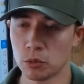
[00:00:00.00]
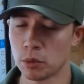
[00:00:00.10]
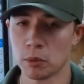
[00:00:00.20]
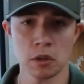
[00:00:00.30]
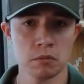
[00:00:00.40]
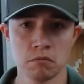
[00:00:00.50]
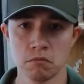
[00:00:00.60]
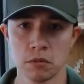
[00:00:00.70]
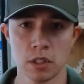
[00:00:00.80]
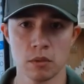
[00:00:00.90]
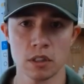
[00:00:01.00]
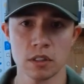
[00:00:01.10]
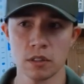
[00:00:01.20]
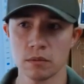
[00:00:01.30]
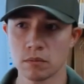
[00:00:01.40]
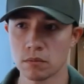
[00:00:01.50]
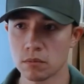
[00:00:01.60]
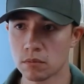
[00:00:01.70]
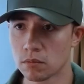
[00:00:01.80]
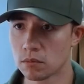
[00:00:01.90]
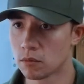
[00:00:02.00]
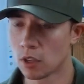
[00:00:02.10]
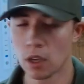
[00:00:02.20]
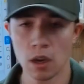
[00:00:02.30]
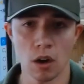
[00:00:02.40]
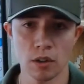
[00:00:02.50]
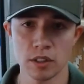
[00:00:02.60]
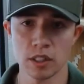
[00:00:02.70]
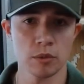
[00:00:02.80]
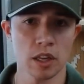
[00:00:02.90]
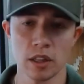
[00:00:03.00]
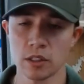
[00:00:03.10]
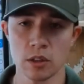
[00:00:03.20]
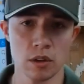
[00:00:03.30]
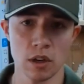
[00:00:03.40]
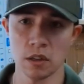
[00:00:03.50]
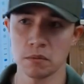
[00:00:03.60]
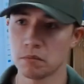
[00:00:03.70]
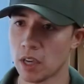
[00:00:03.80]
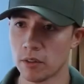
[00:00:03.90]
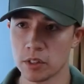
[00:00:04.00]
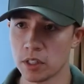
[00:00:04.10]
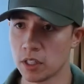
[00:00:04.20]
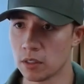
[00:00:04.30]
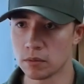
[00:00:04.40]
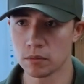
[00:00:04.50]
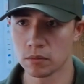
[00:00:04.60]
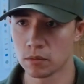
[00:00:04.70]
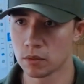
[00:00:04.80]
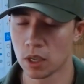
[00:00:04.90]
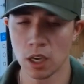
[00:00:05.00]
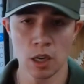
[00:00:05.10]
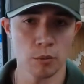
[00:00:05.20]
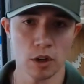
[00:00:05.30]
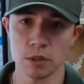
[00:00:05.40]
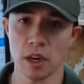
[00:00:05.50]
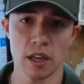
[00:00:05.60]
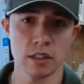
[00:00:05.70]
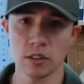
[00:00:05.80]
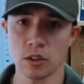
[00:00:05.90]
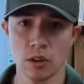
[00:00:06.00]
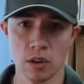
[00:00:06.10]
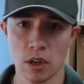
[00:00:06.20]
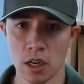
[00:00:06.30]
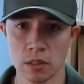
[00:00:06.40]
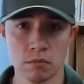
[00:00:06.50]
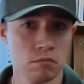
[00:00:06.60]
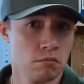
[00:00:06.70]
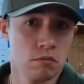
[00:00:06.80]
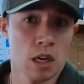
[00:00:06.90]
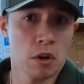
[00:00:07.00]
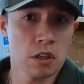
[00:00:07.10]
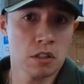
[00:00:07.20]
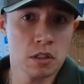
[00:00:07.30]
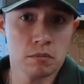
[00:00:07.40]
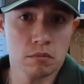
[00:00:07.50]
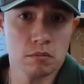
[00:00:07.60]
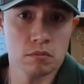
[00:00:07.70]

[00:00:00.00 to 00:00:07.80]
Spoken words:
Super Bowl, didn't watch it. All these NBA things going on, haven't seen it. March Madness is going on, not watching it.